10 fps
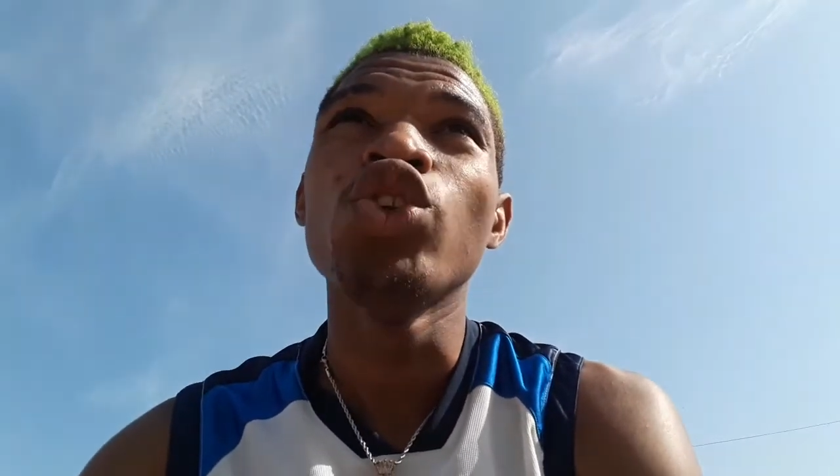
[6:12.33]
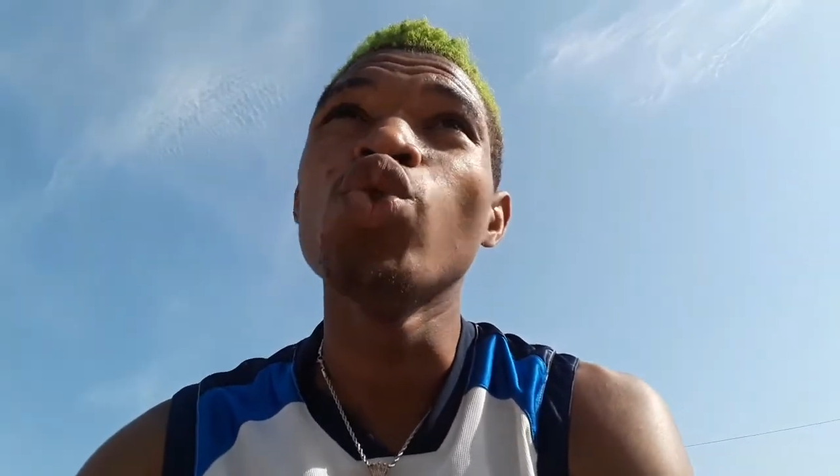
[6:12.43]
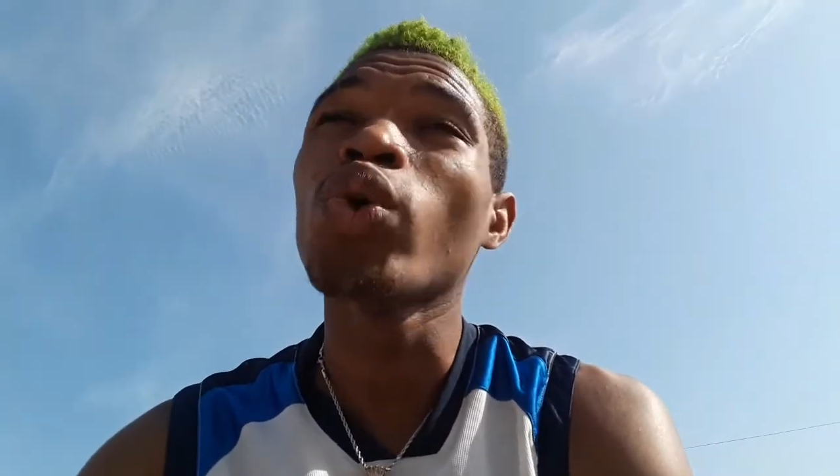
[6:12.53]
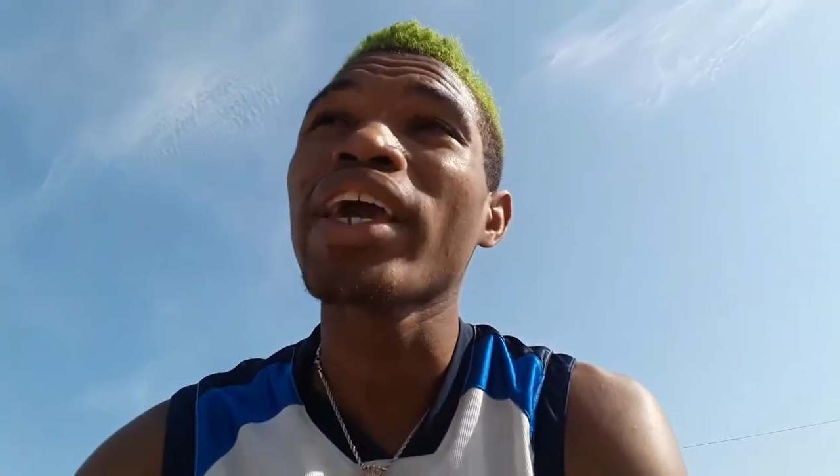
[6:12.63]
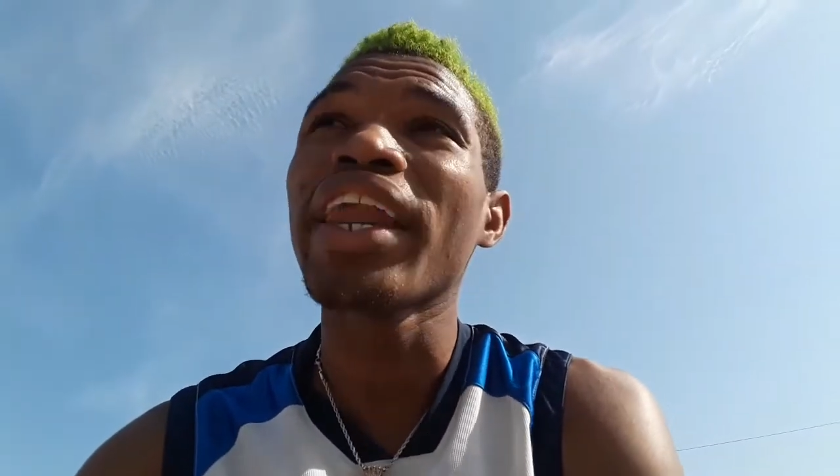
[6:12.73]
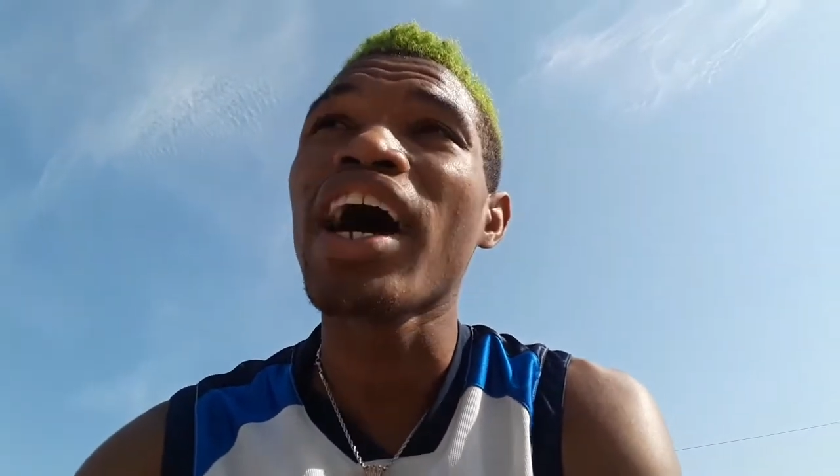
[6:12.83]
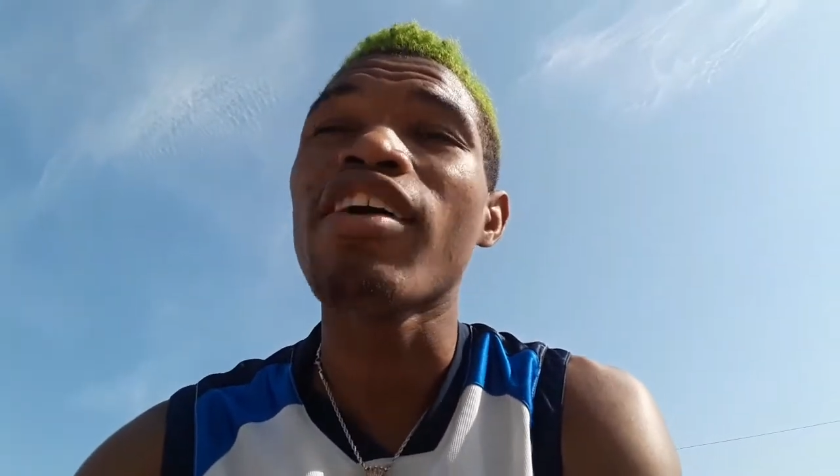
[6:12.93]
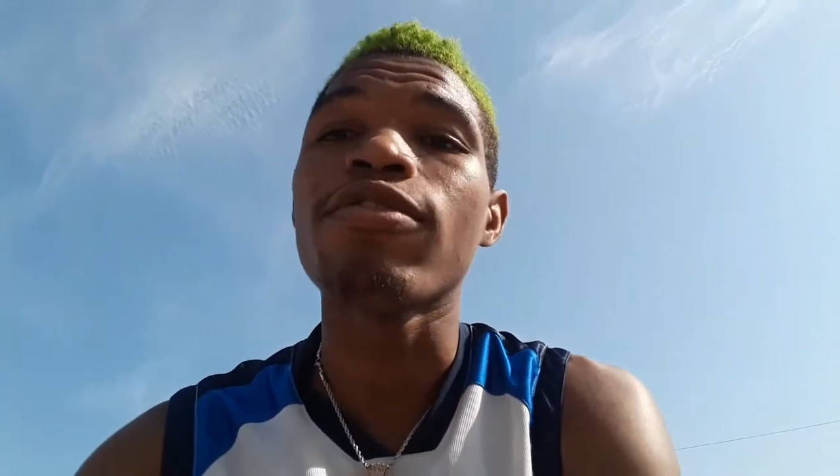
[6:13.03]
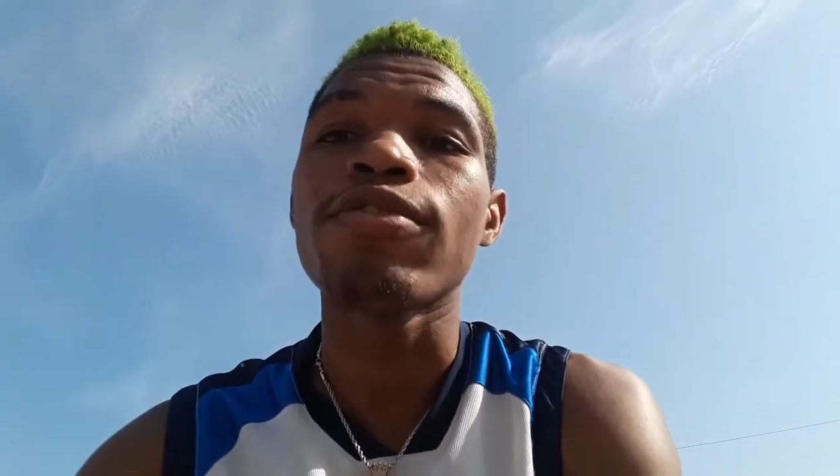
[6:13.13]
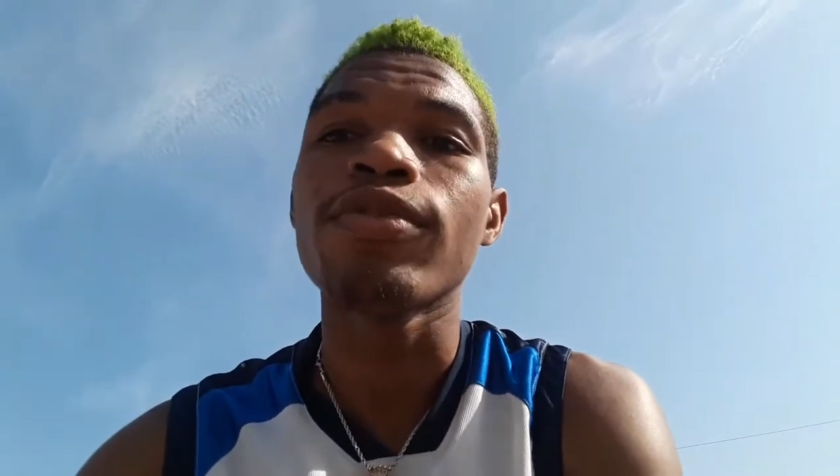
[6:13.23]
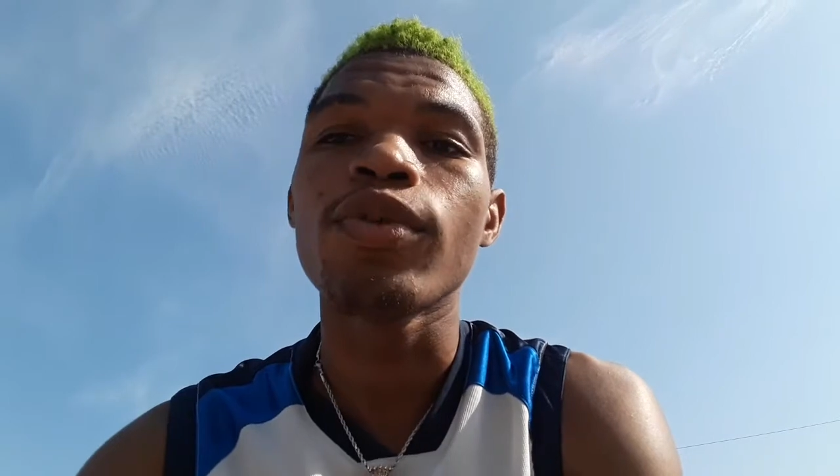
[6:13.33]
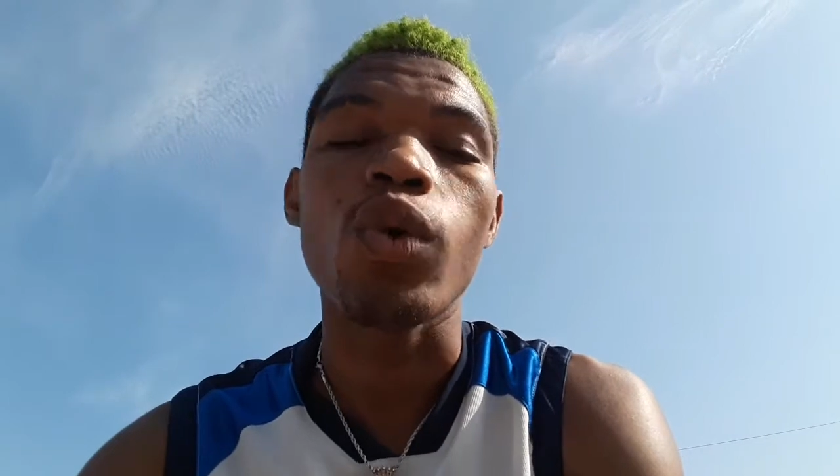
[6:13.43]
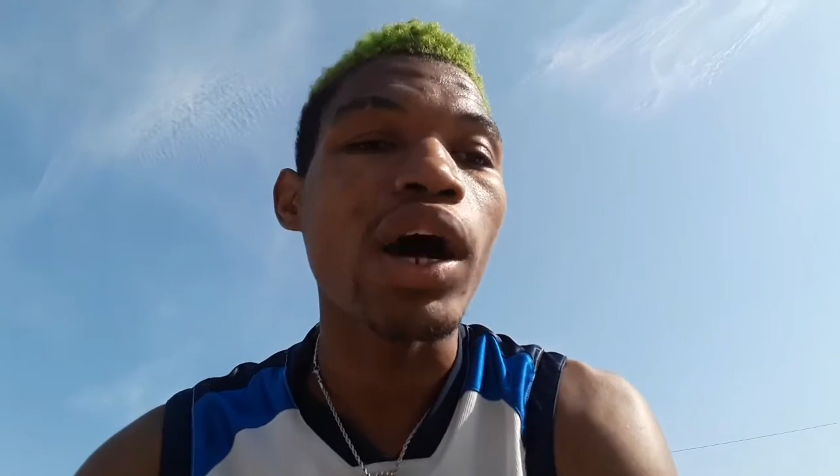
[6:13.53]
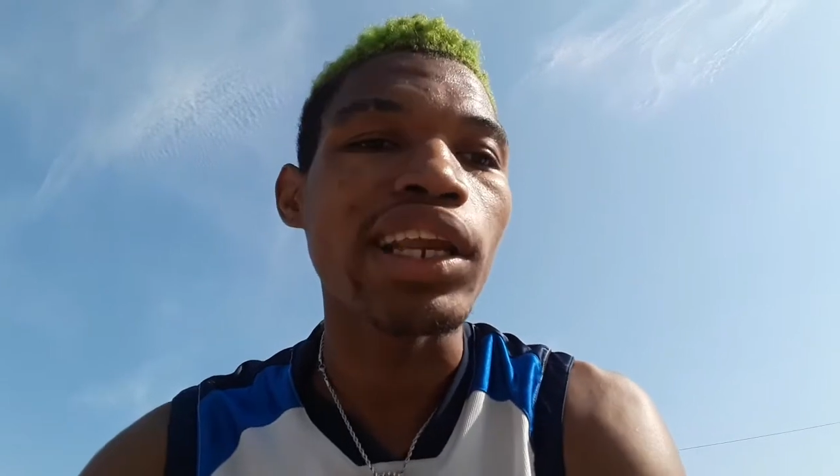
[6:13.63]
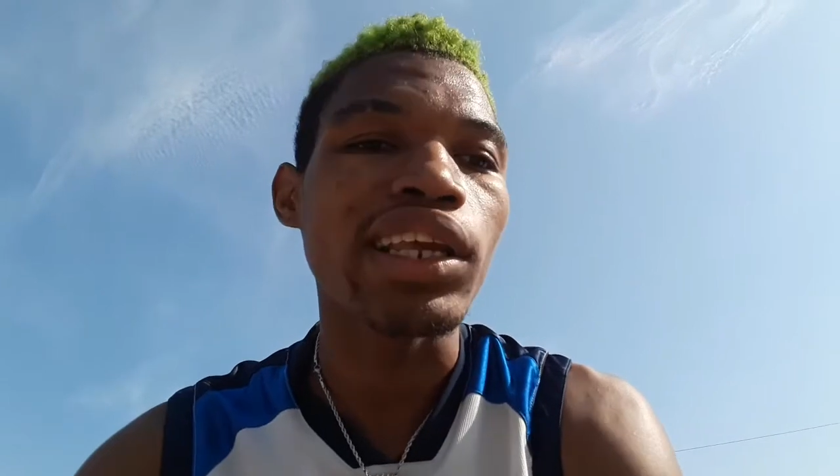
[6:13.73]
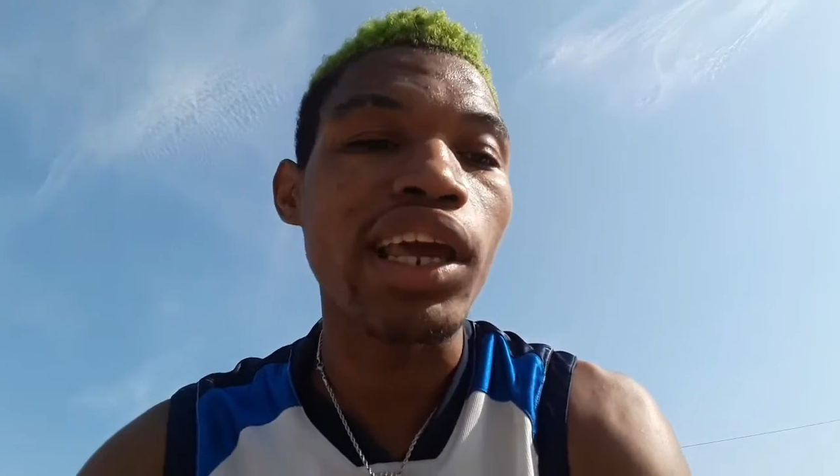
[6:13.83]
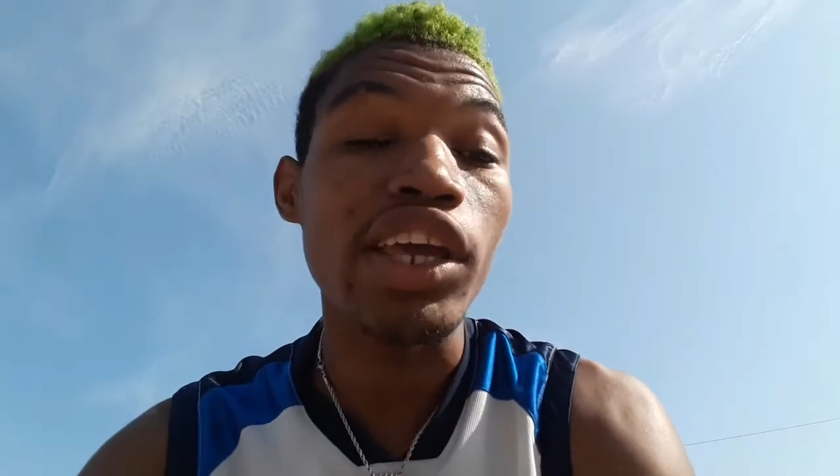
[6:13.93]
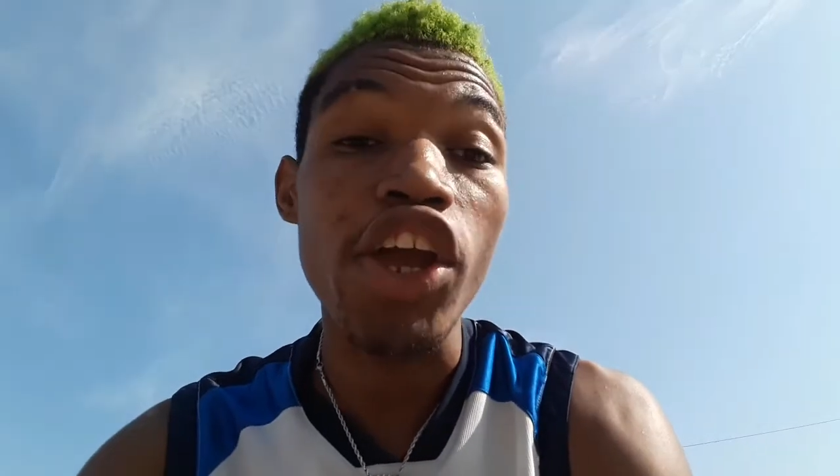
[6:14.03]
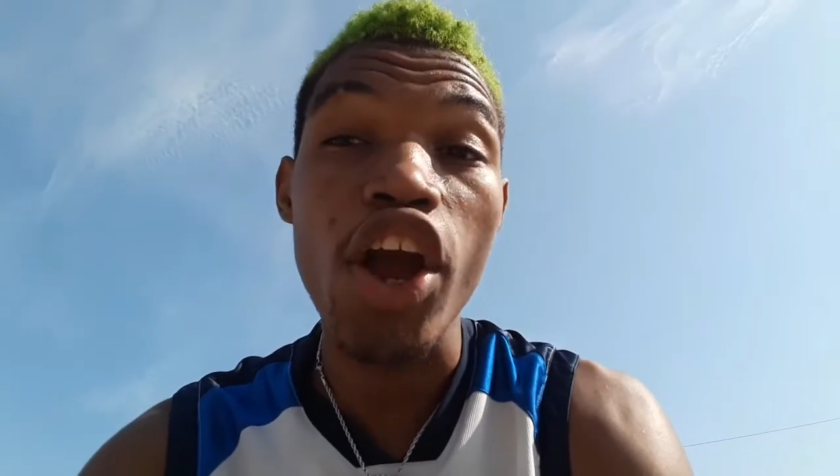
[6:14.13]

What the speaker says: you can have 1k,